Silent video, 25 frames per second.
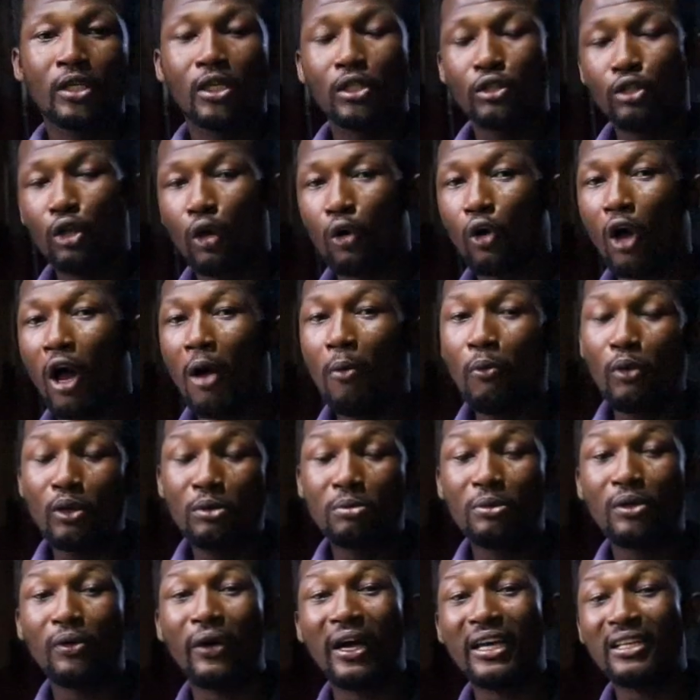So come
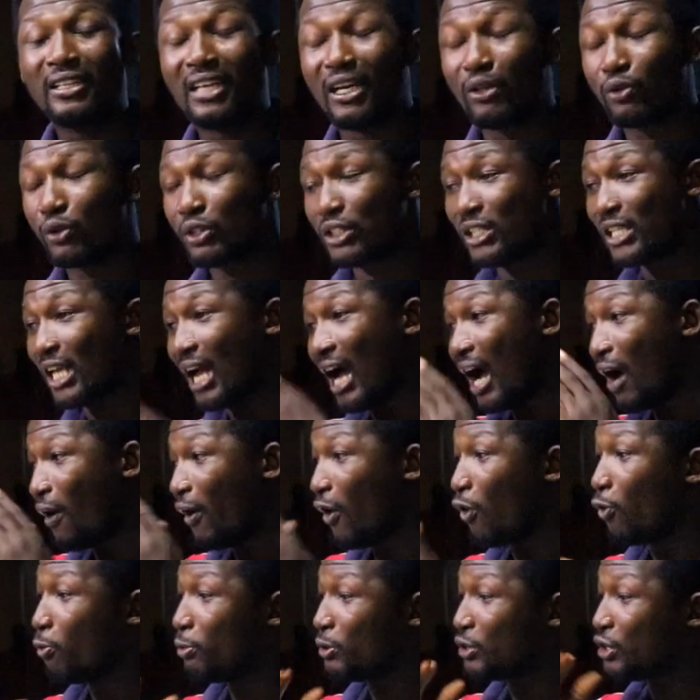with me right now to see
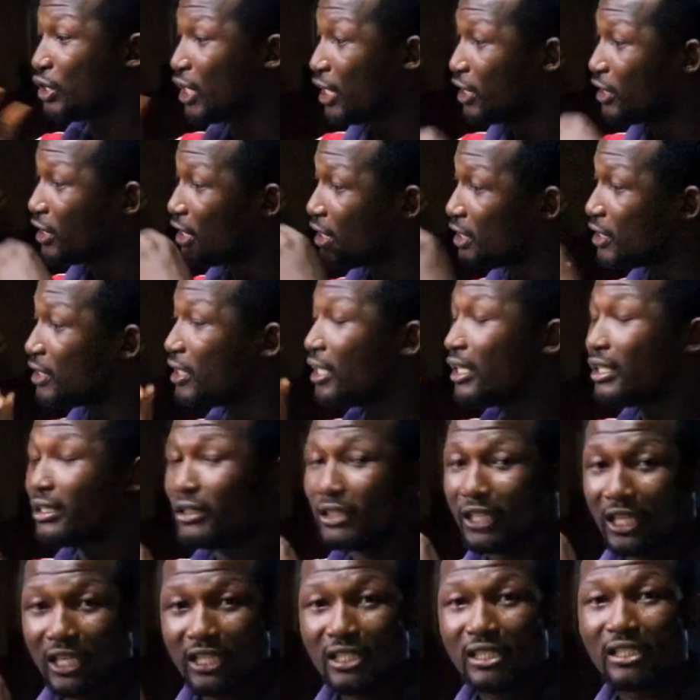how I will be changing
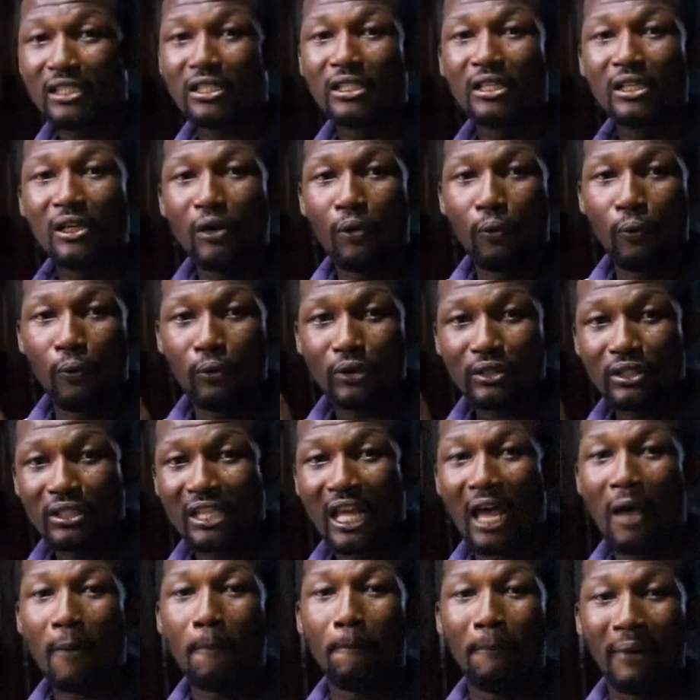this
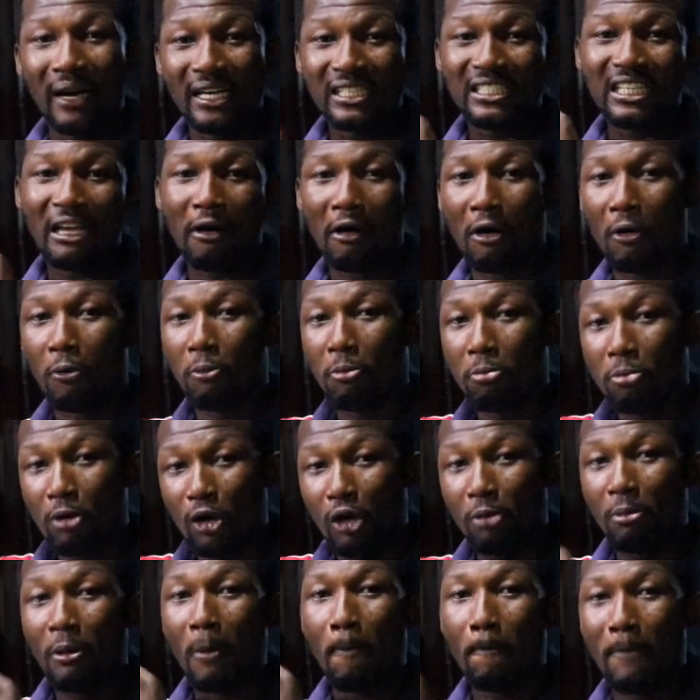step by step. I'm
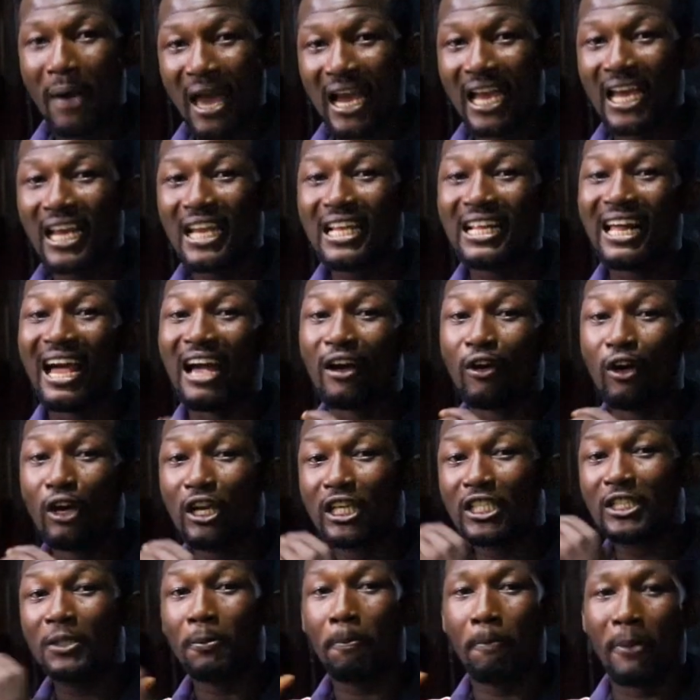going to be baking it. I
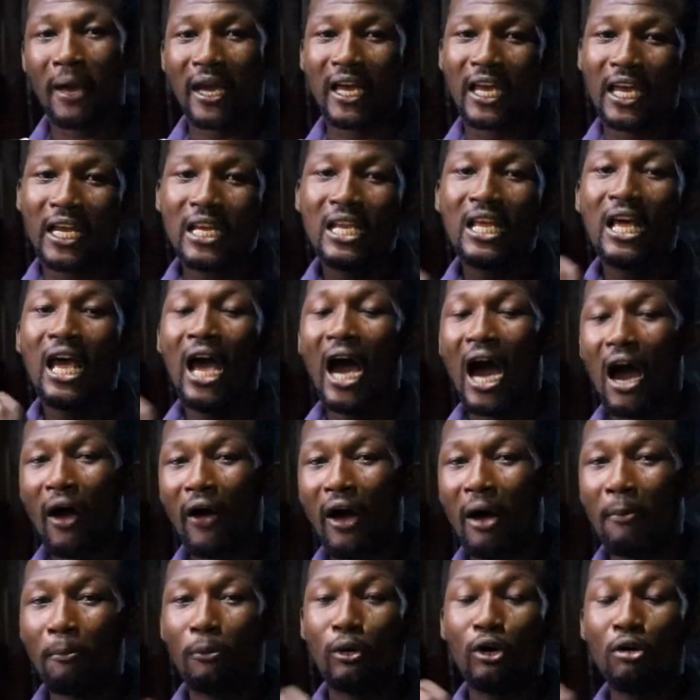call it baking.
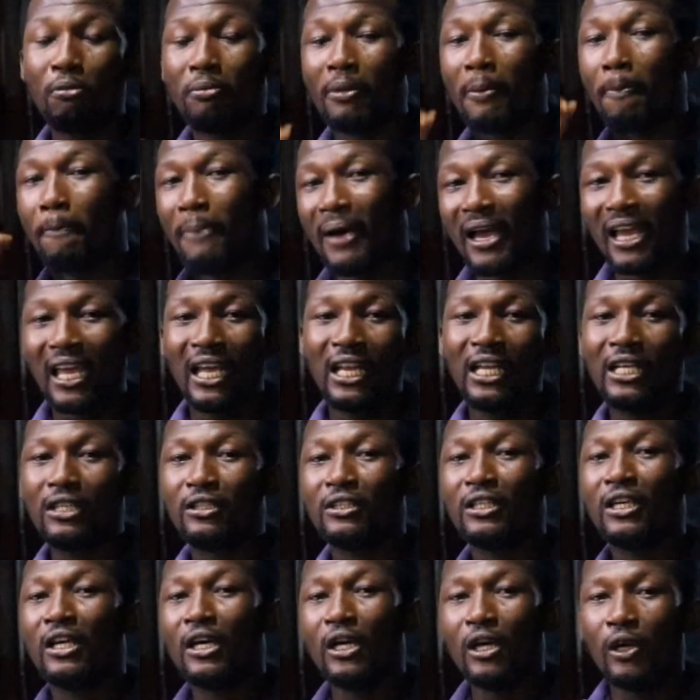I'm going to be baking
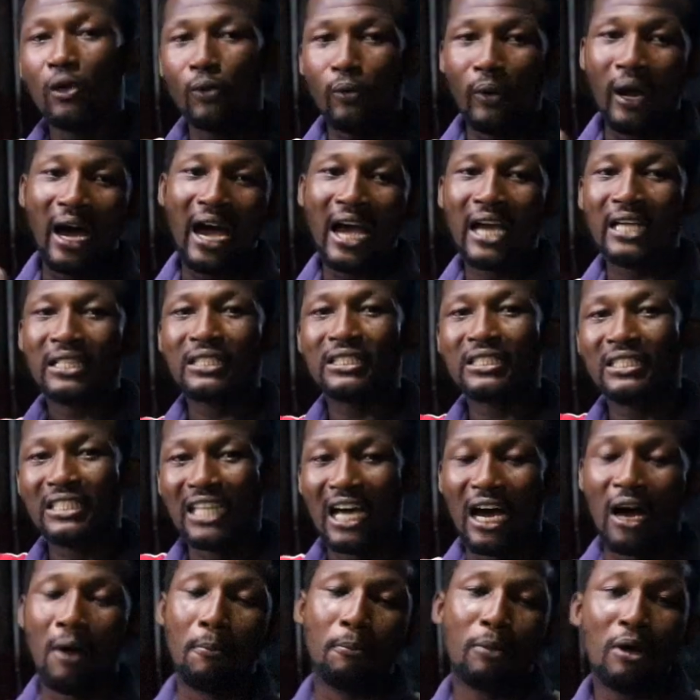it right
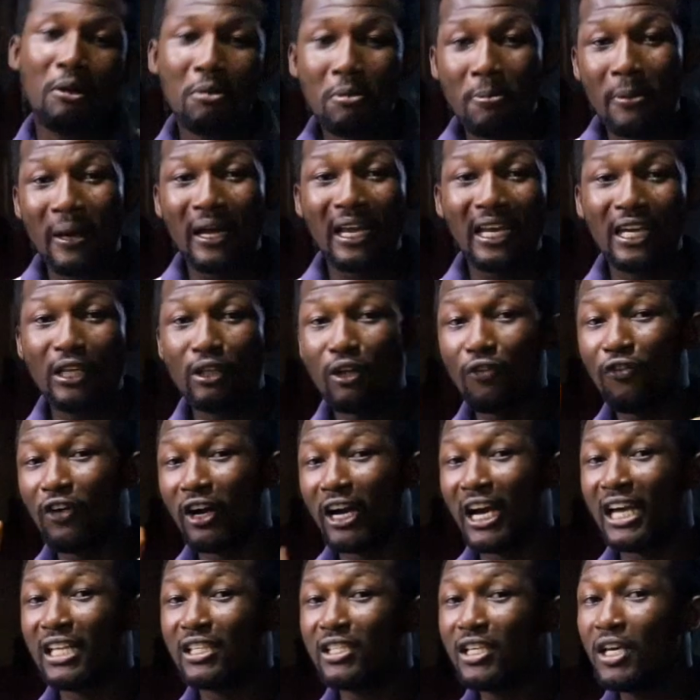now. I'm going to be baking it, don't
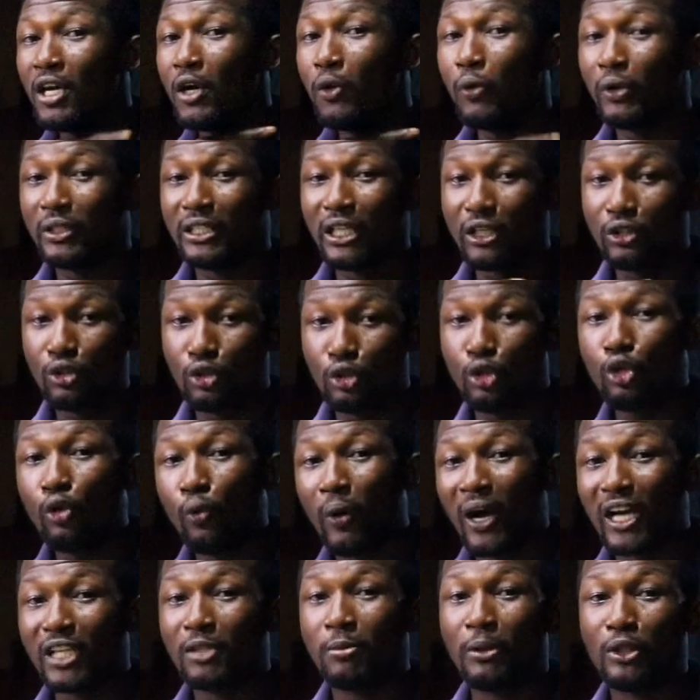forget, with a
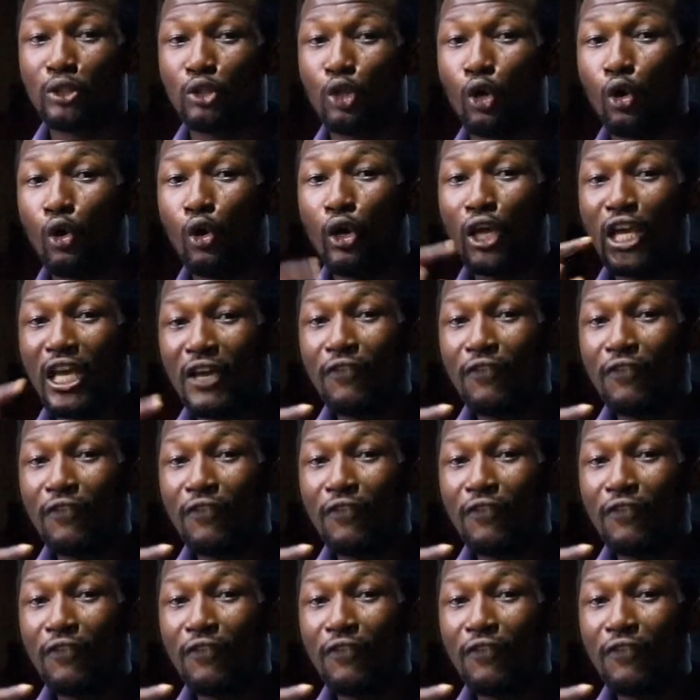shoe wax special.